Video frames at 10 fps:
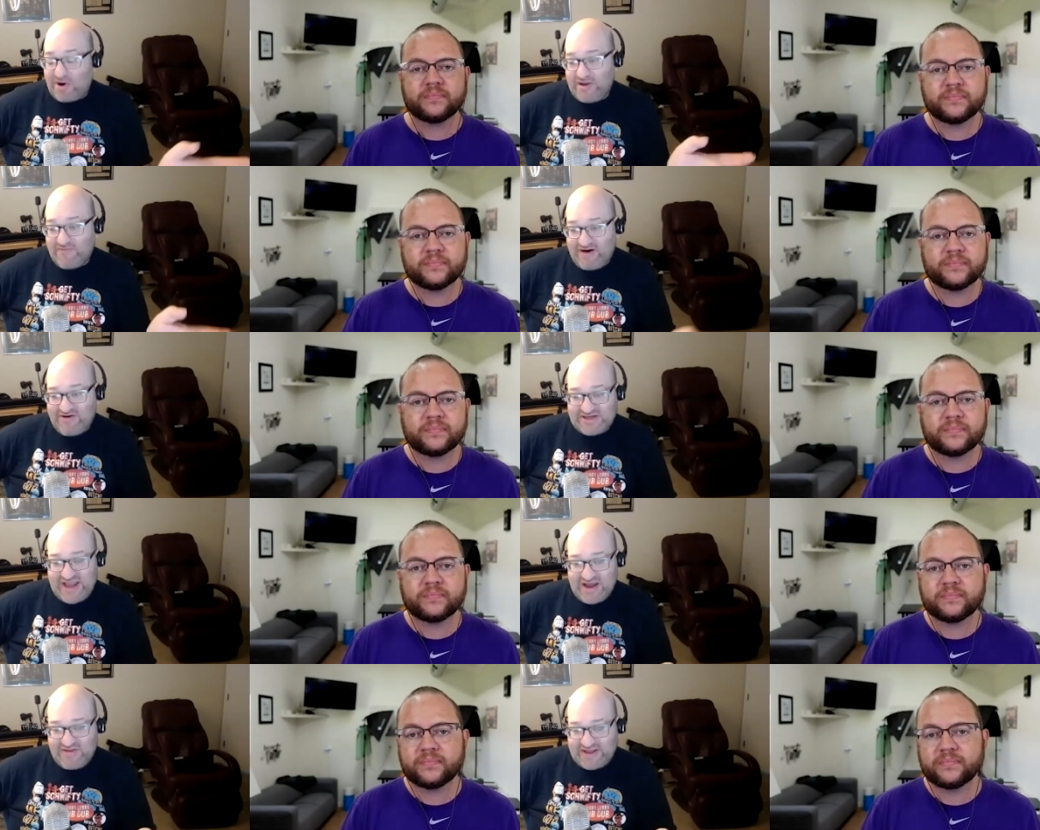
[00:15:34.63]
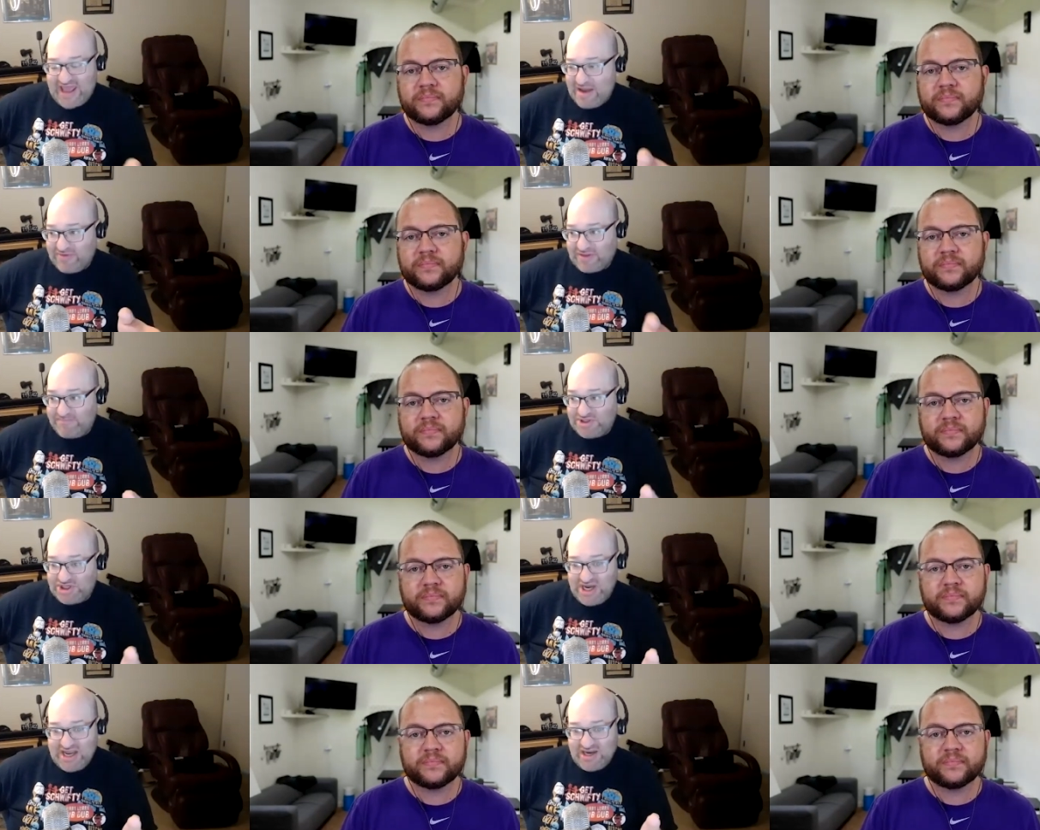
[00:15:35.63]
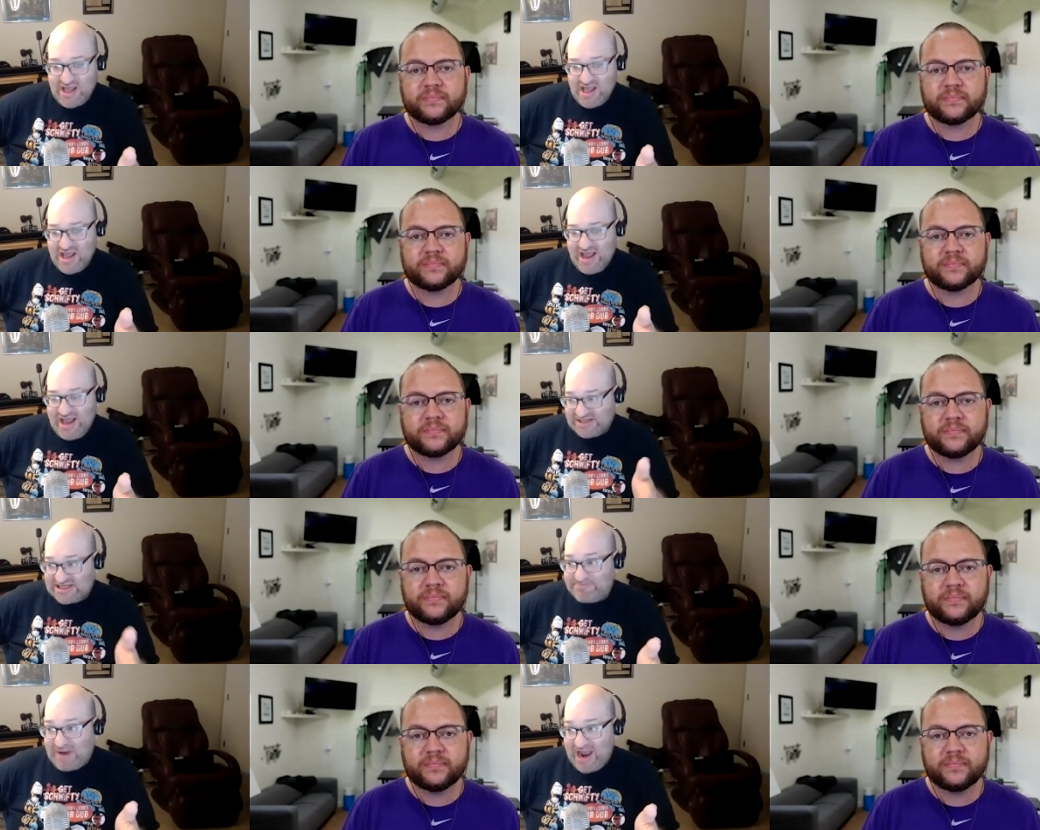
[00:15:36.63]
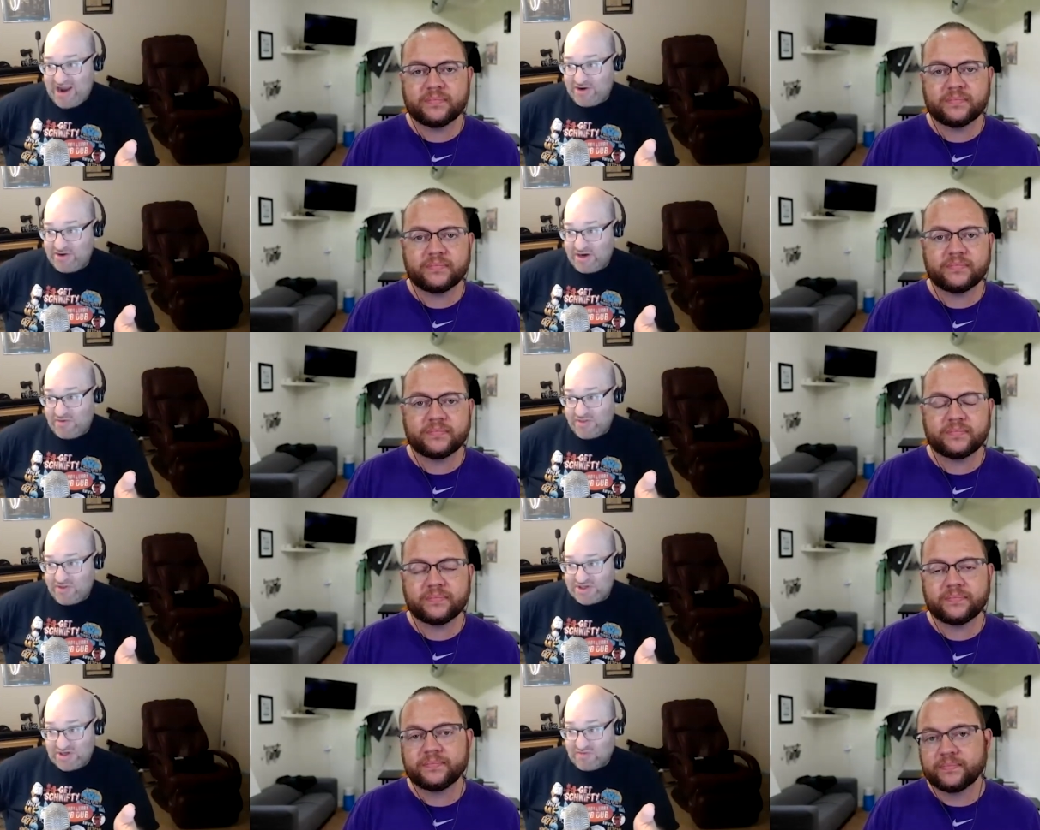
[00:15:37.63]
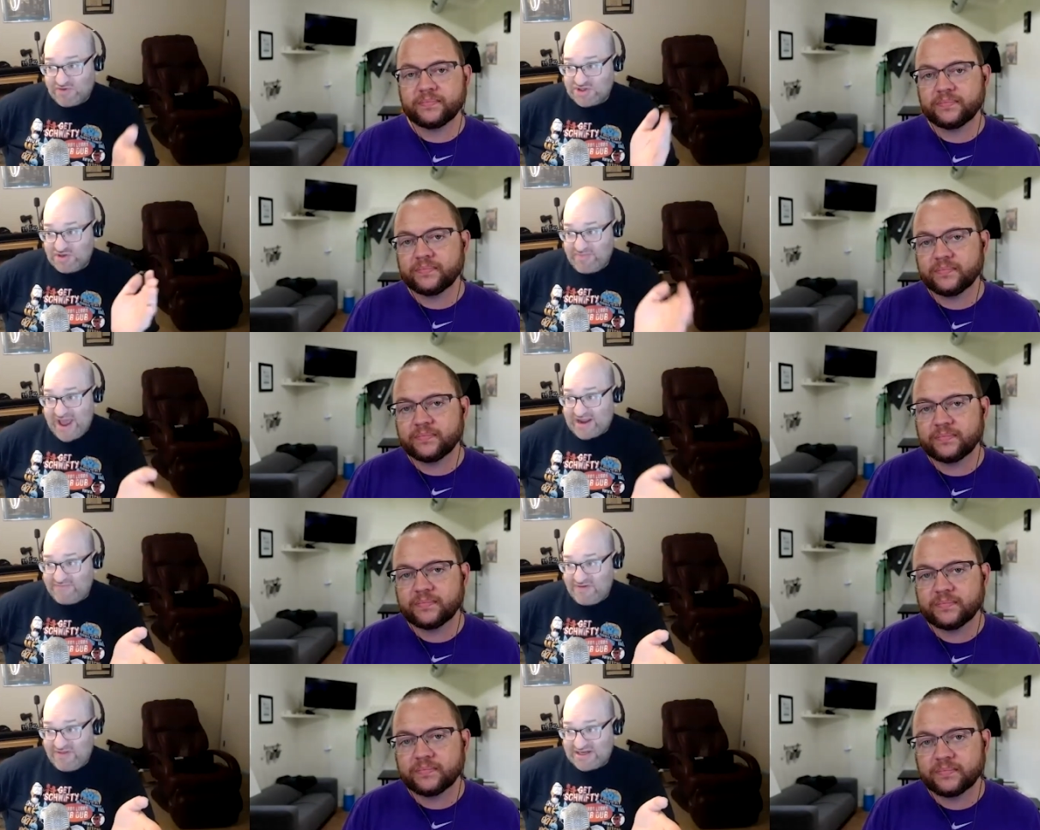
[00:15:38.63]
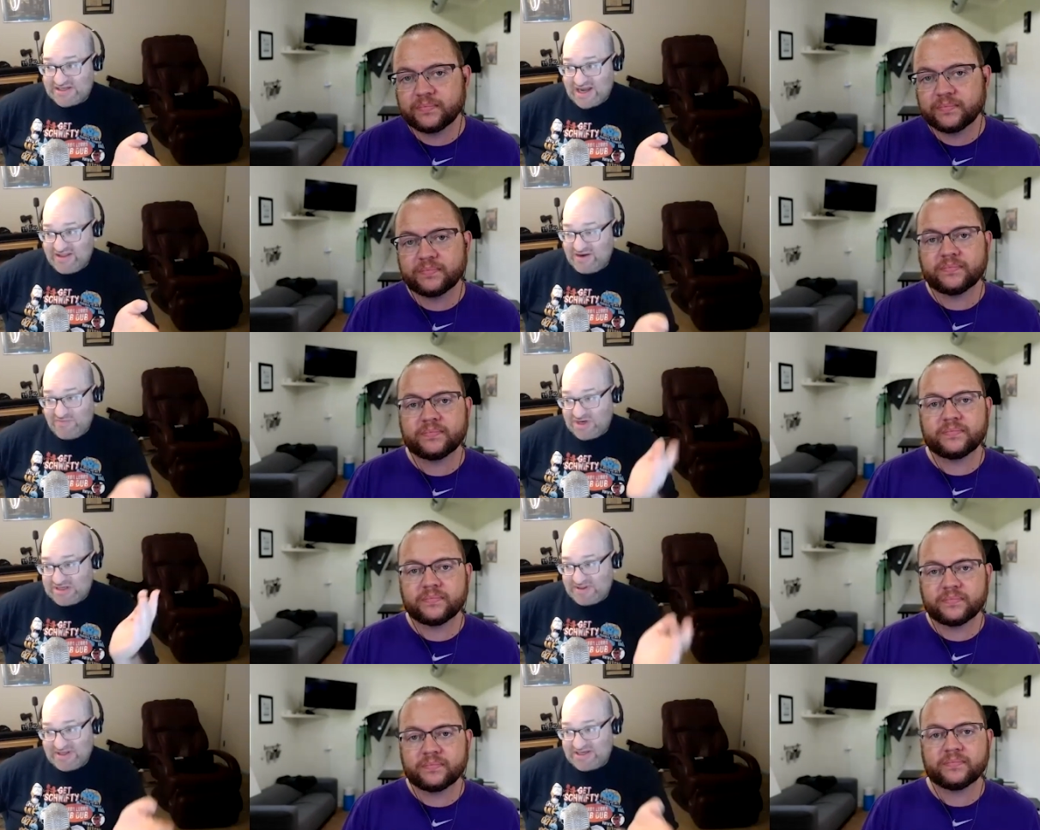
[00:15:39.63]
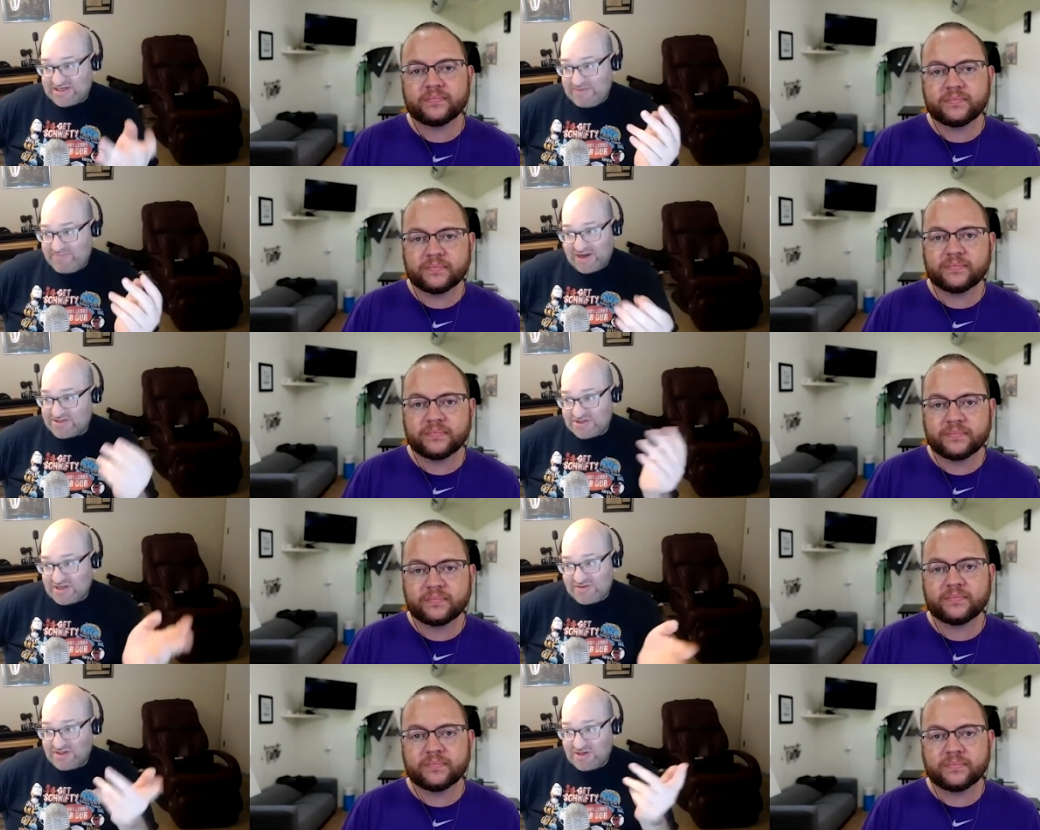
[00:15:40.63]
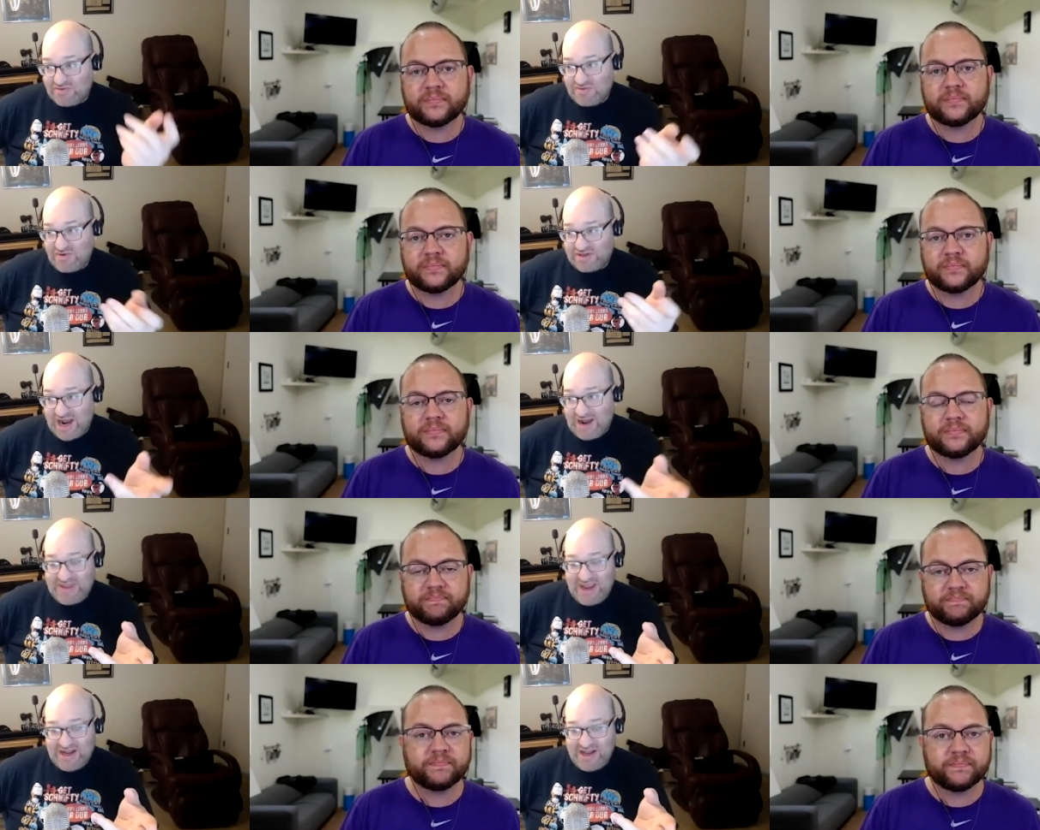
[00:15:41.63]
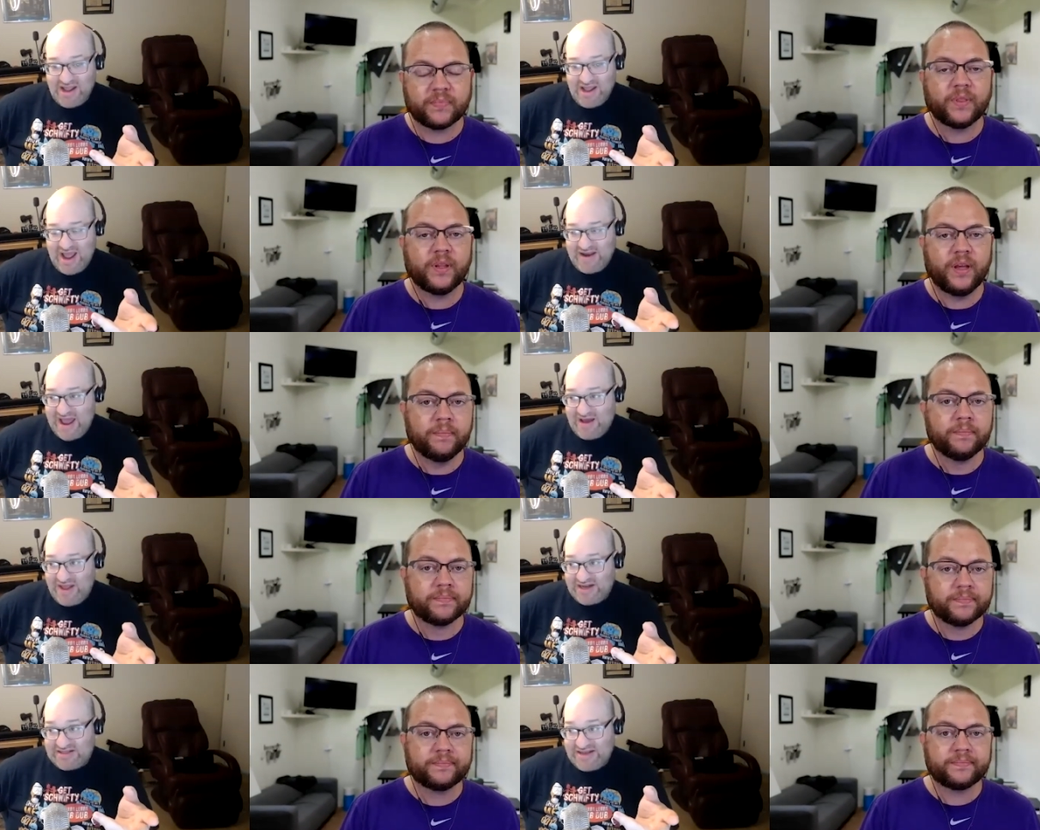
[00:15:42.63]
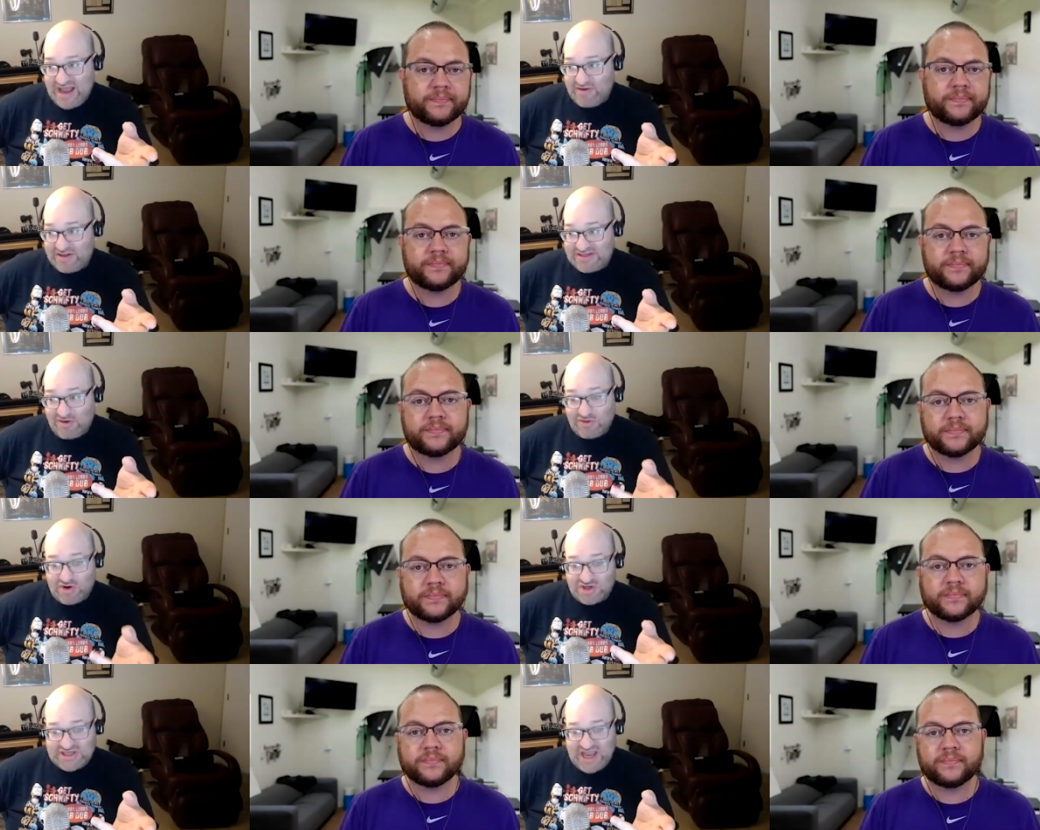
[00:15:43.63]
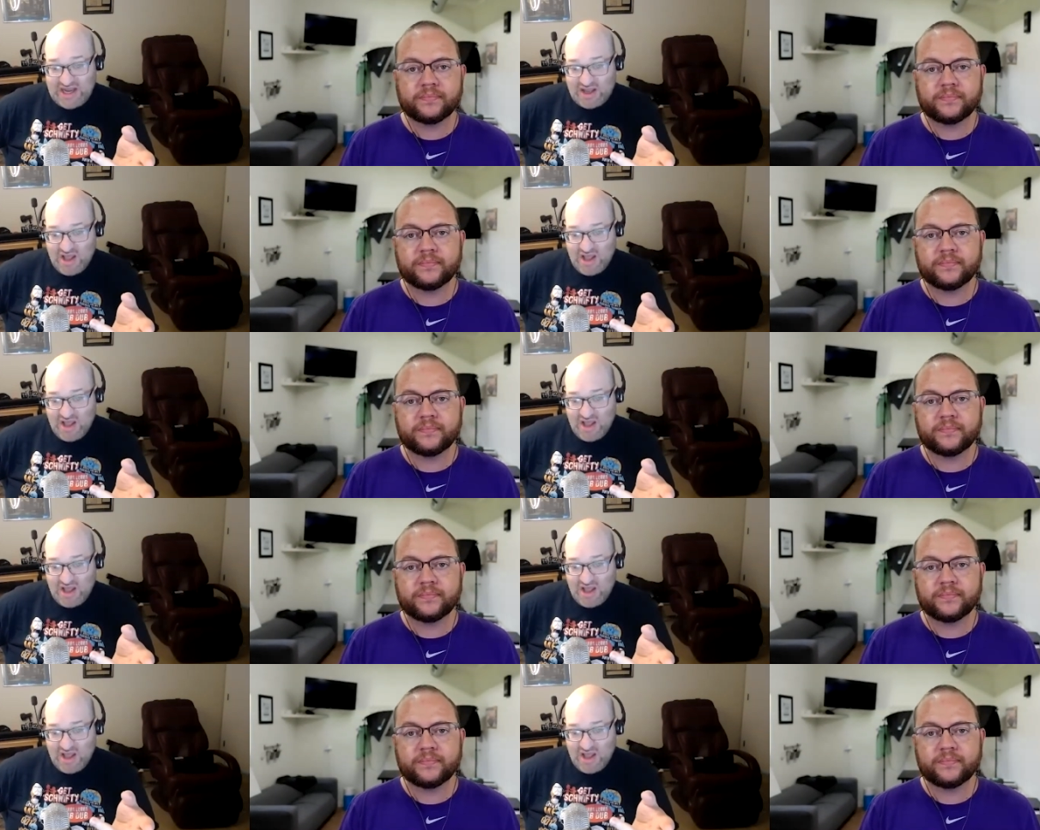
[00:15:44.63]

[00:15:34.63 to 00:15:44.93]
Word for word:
Speaker 1: virus scanner that came with the machine has expired, you know, whether it's an old version of McAfee and they decide they didn't want to spend the 60 bucks or something to, to update it, and yeah. now that it, now it's no longer scanning,